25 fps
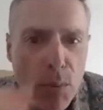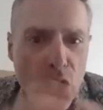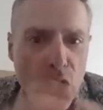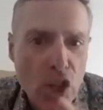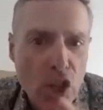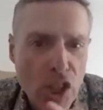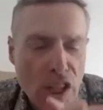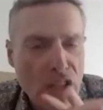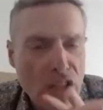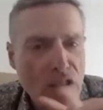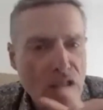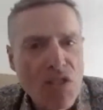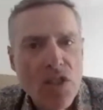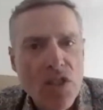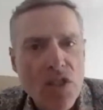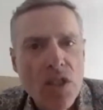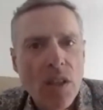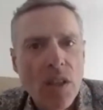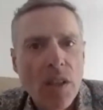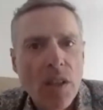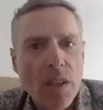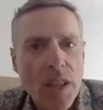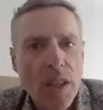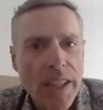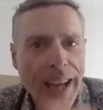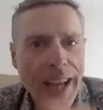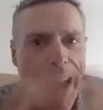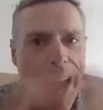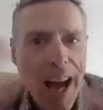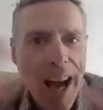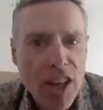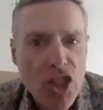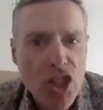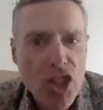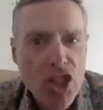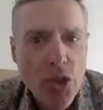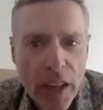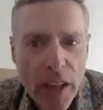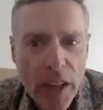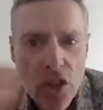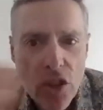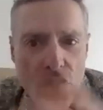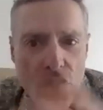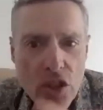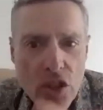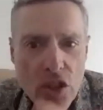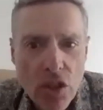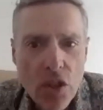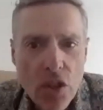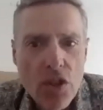machines, cash
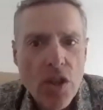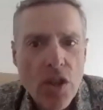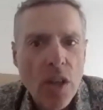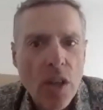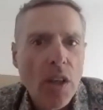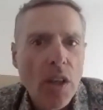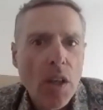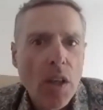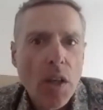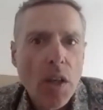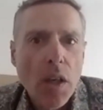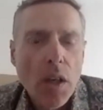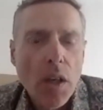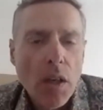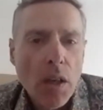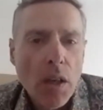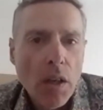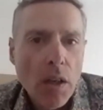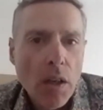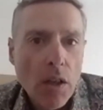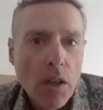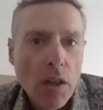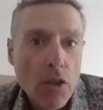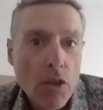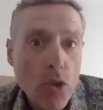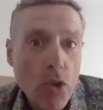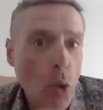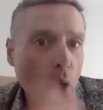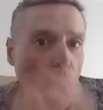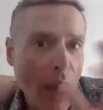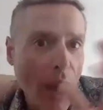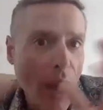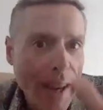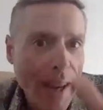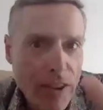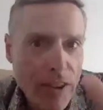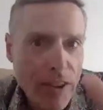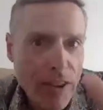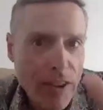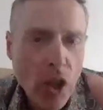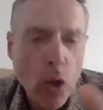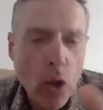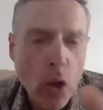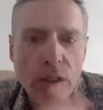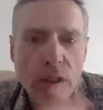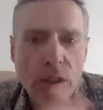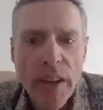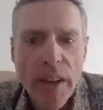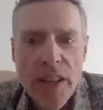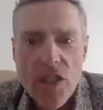registers, to electrical
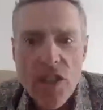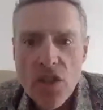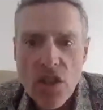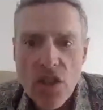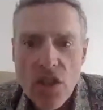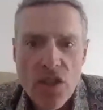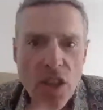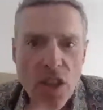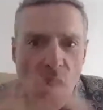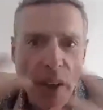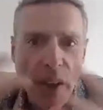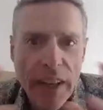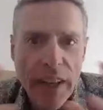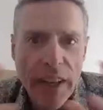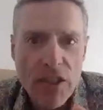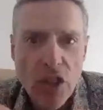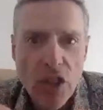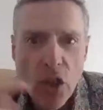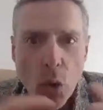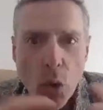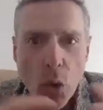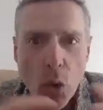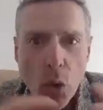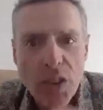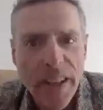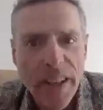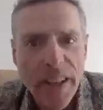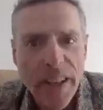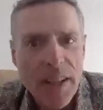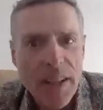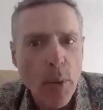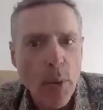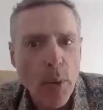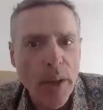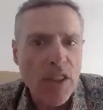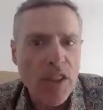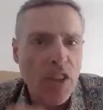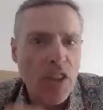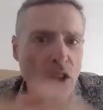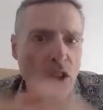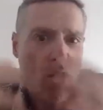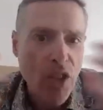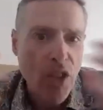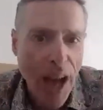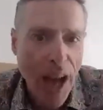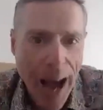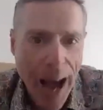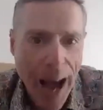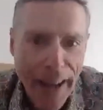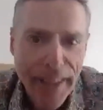devices, electrical
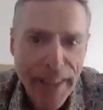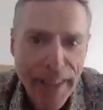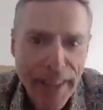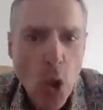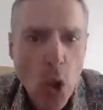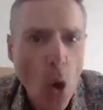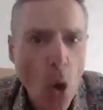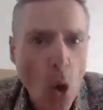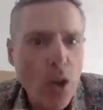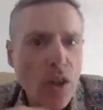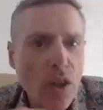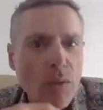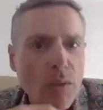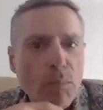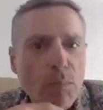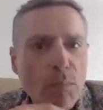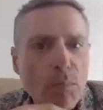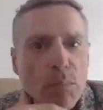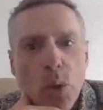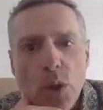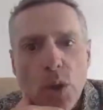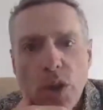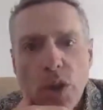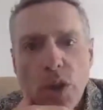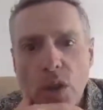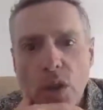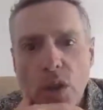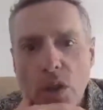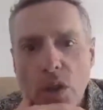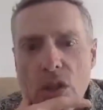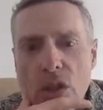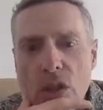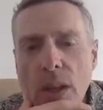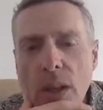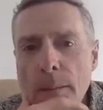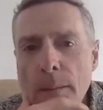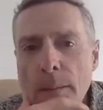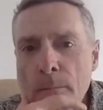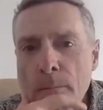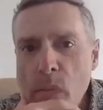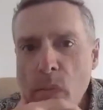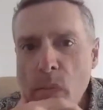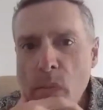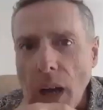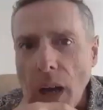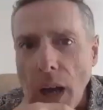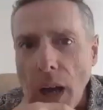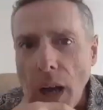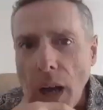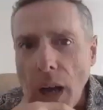typewriters, analog computers,
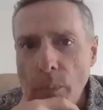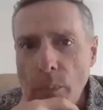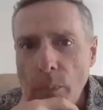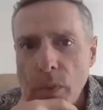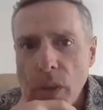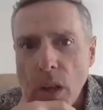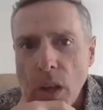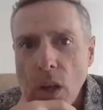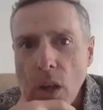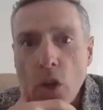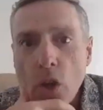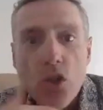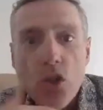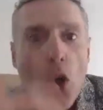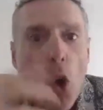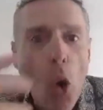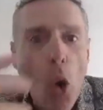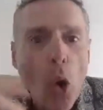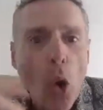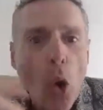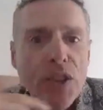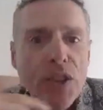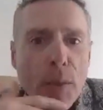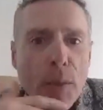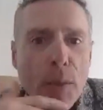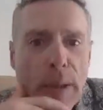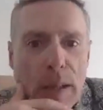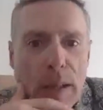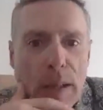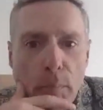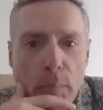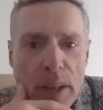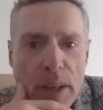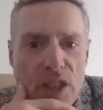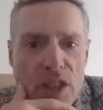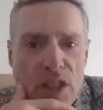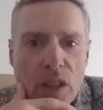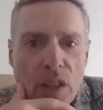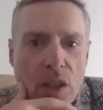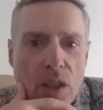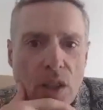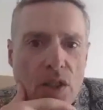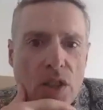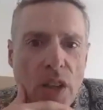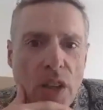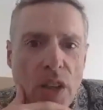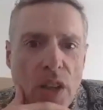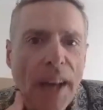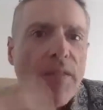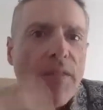to automate
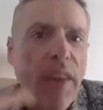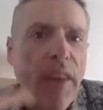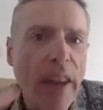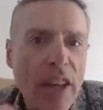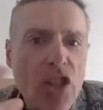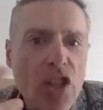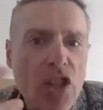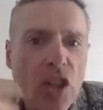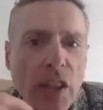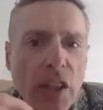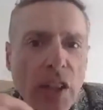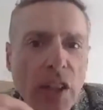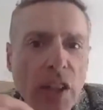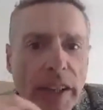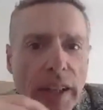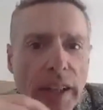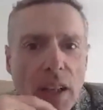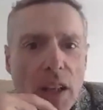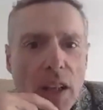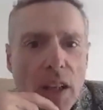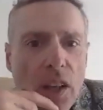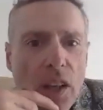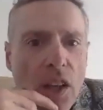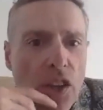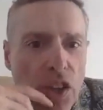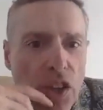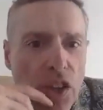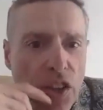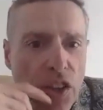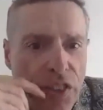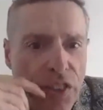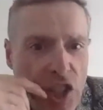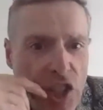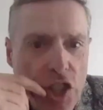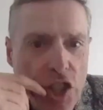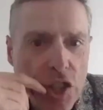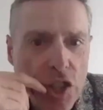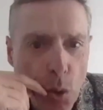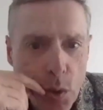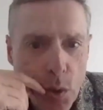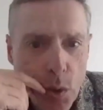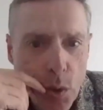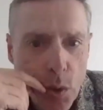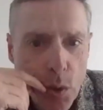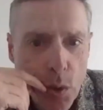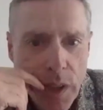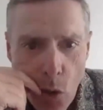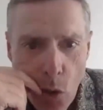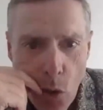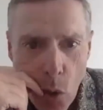business, and eventually to digital
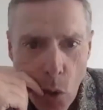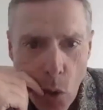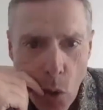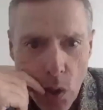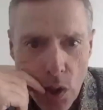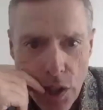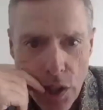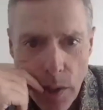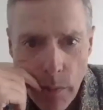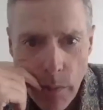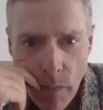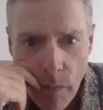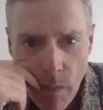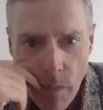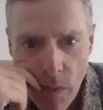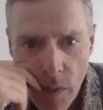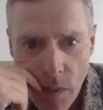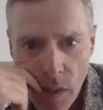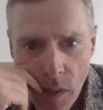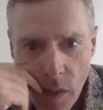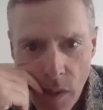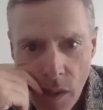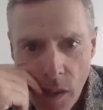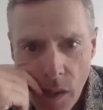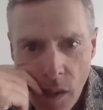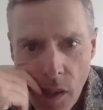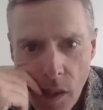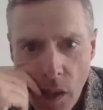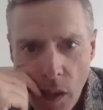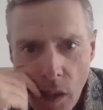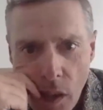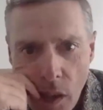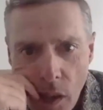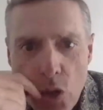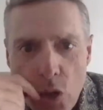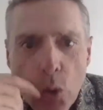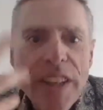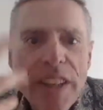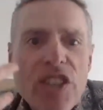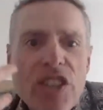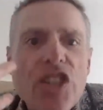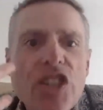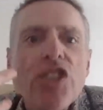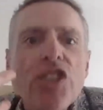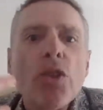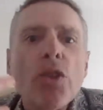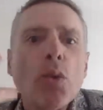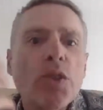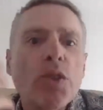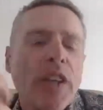technology. And so
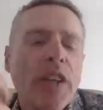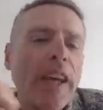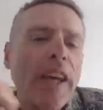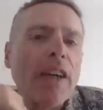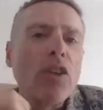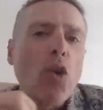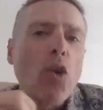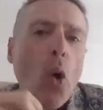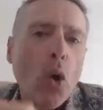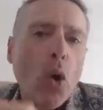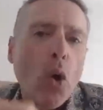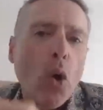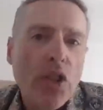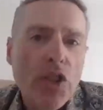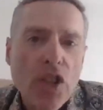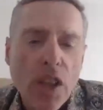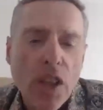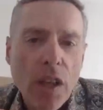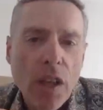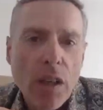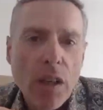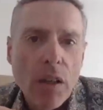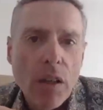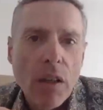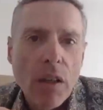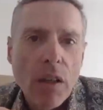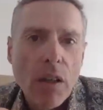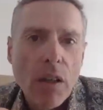digital technology